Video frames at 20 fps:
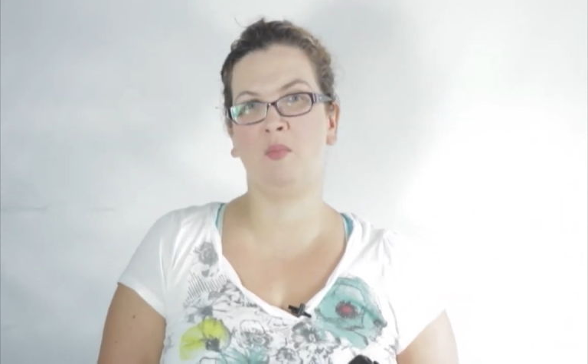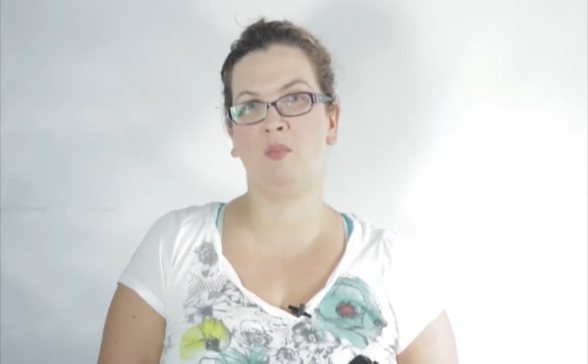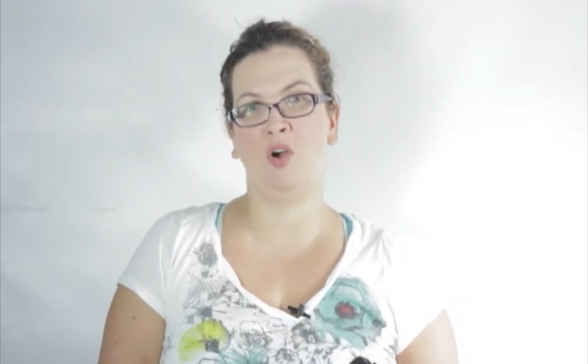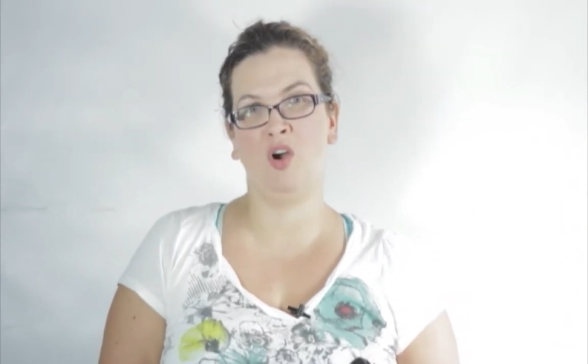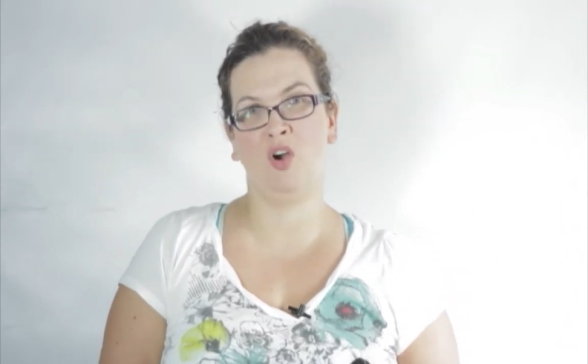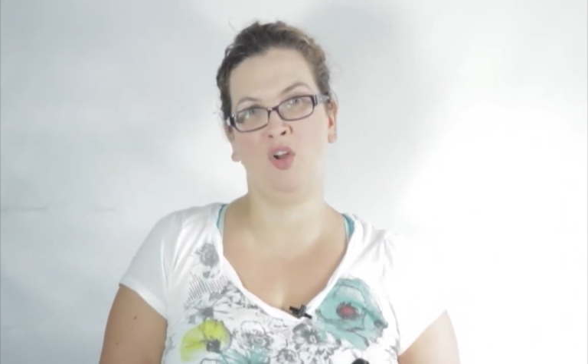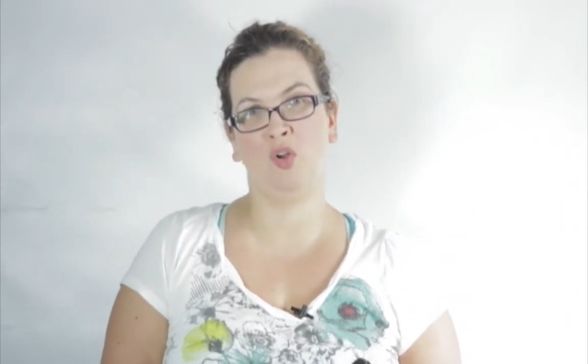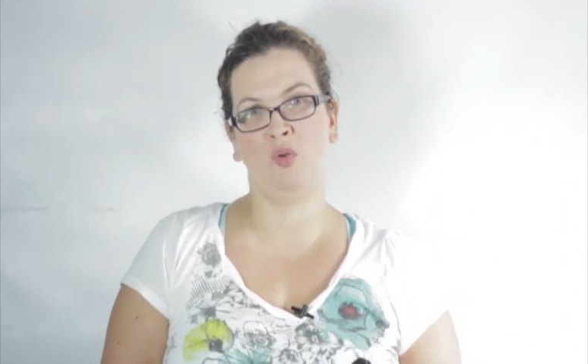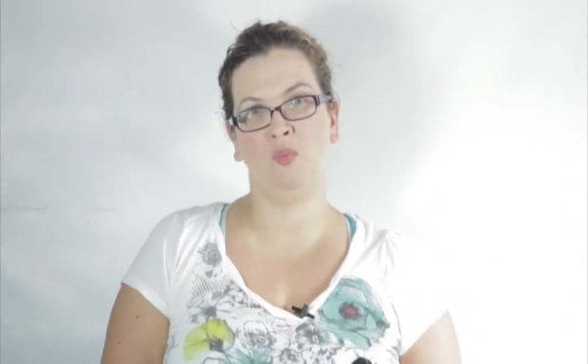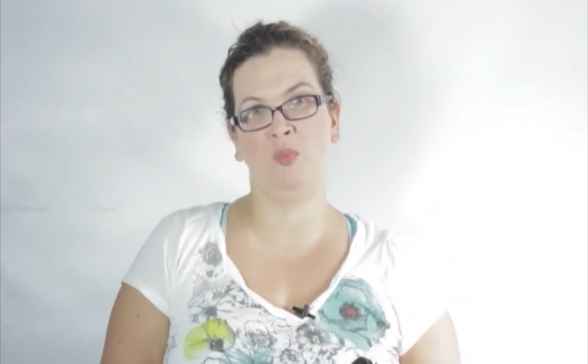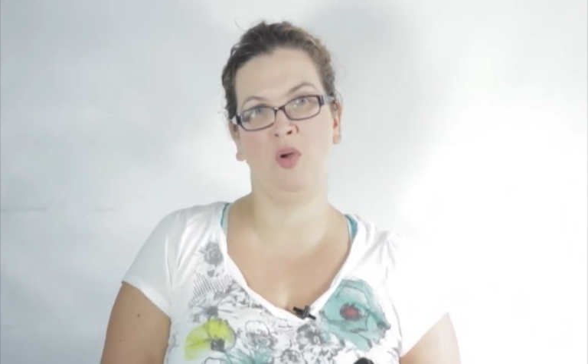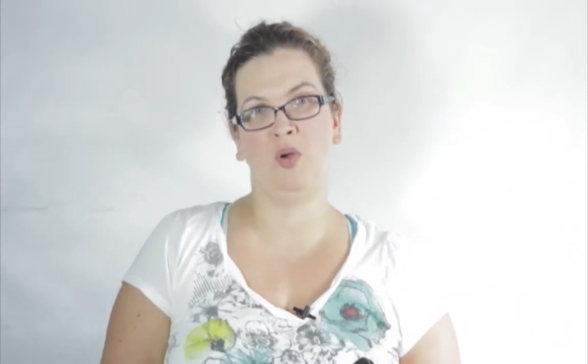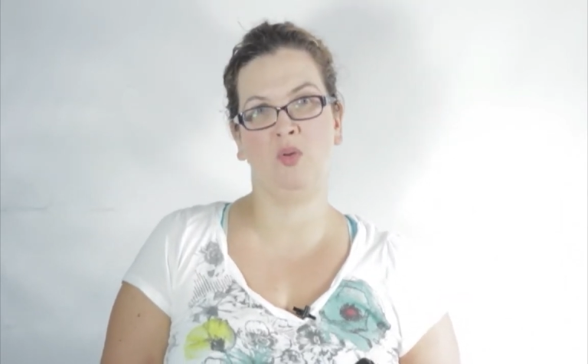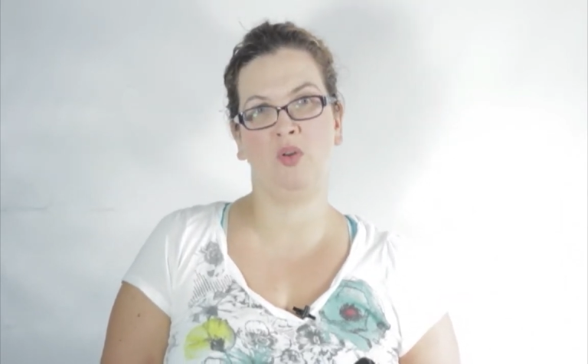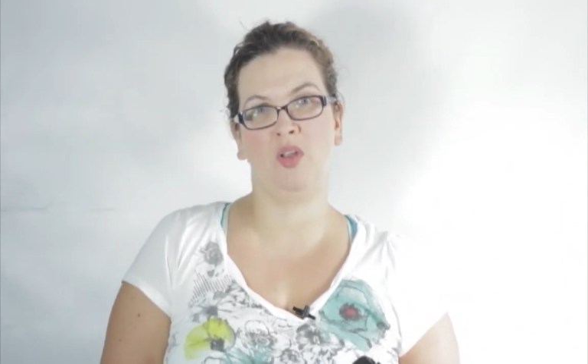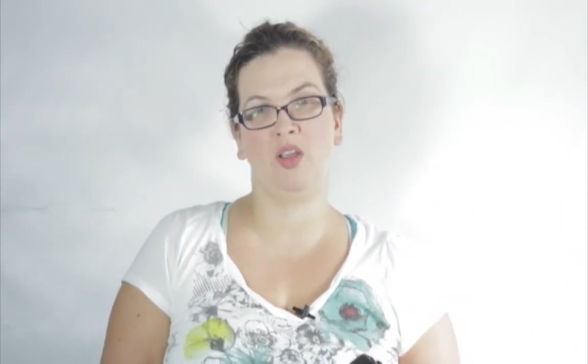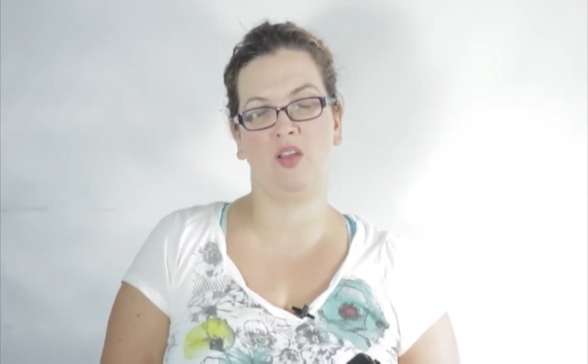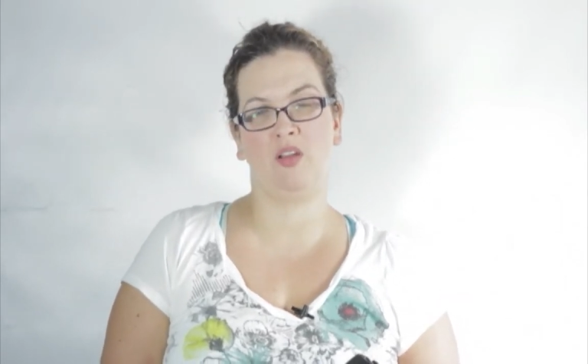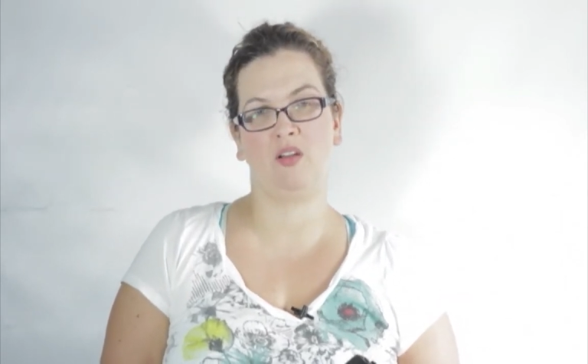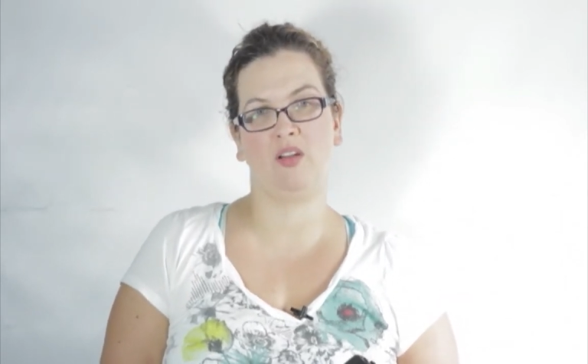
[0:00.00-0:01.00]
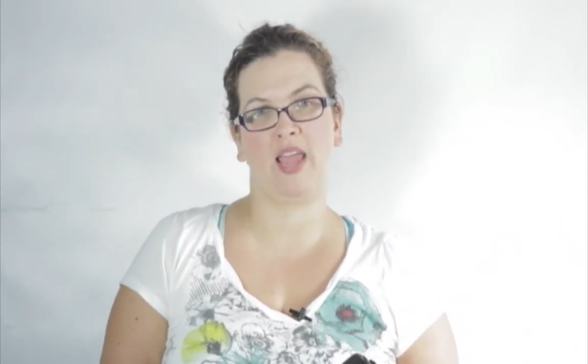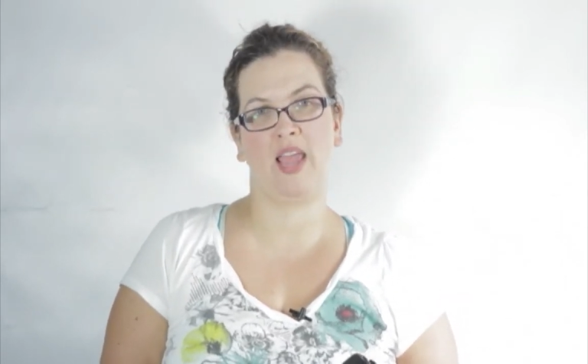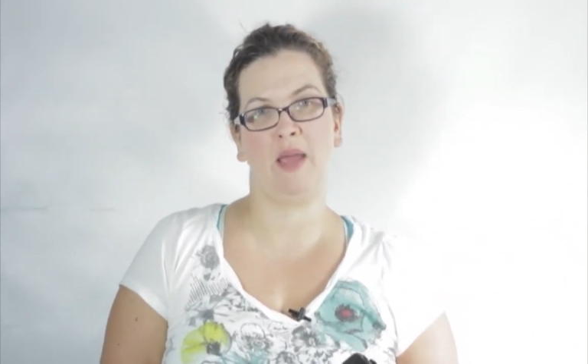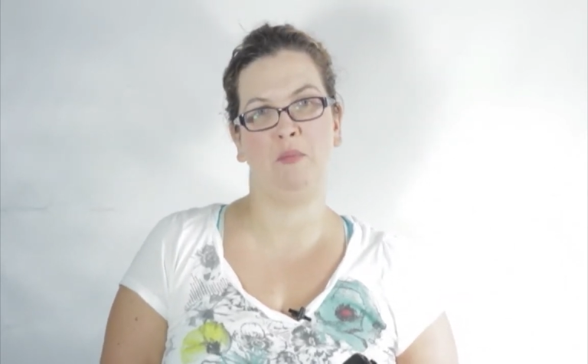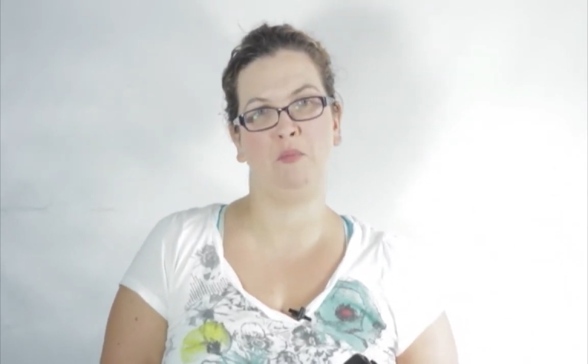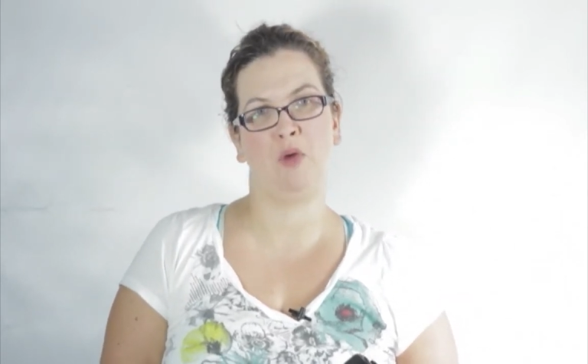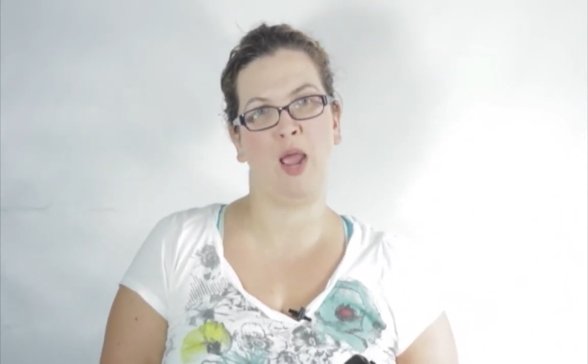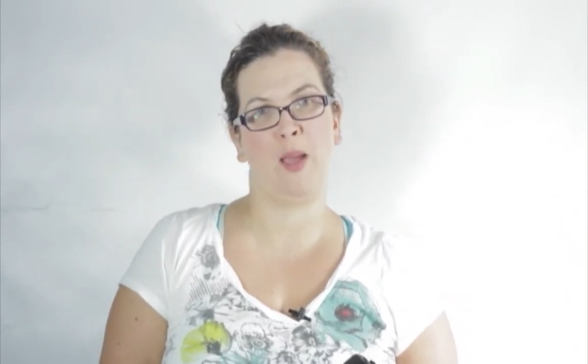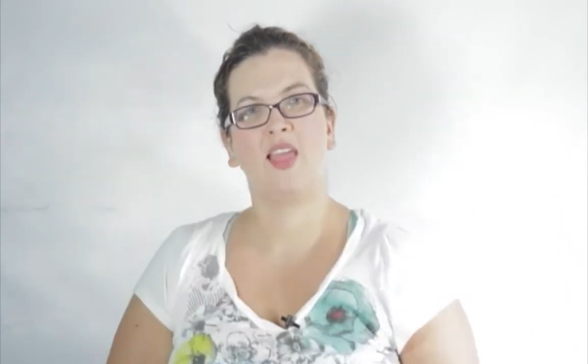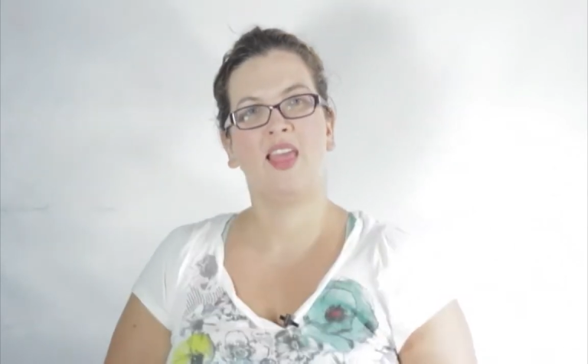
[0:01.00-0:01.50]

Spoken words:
auto mode in your camera.